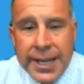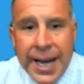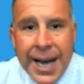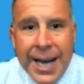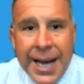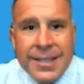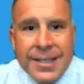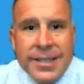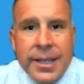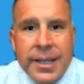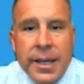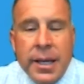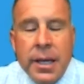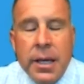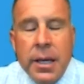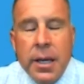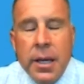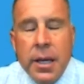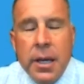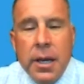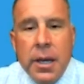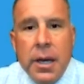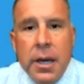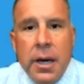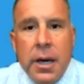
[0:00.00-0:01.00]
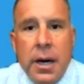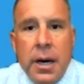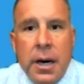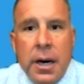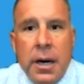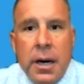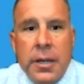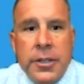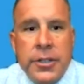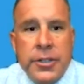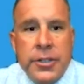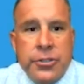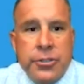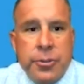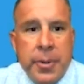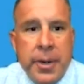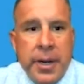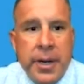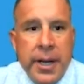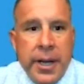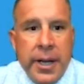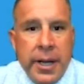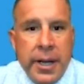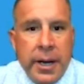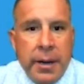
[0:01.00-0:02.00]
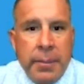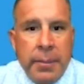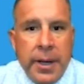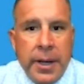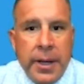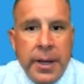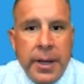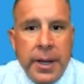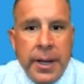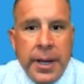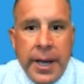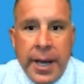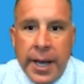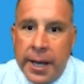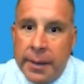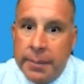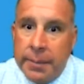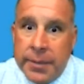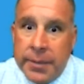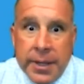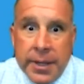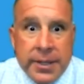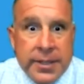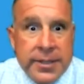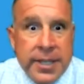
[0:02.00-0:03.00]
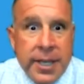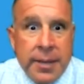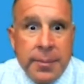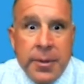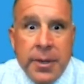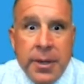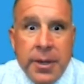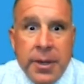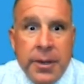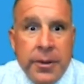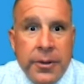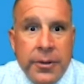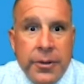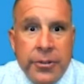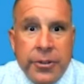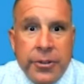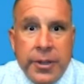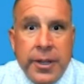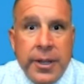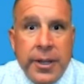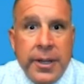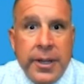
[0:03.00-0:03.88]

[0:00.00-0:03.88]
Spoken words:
taxing undistributed income, and it came to the same conclusion.